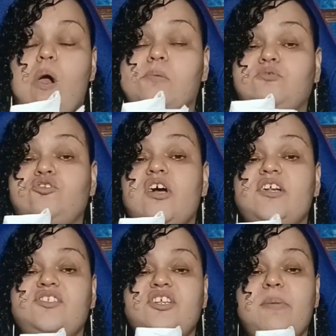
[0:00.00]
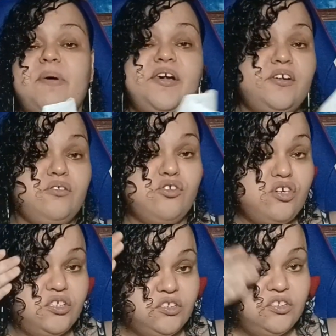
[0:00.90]
I'm trying not to get my hair
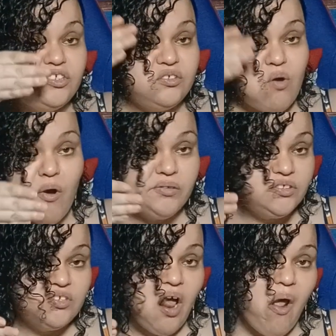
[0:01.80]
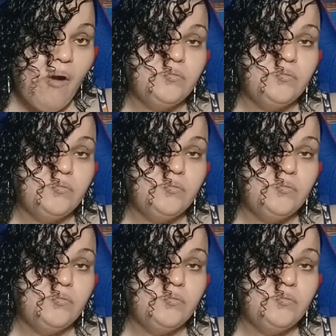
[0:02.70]
dirty because it's on the side.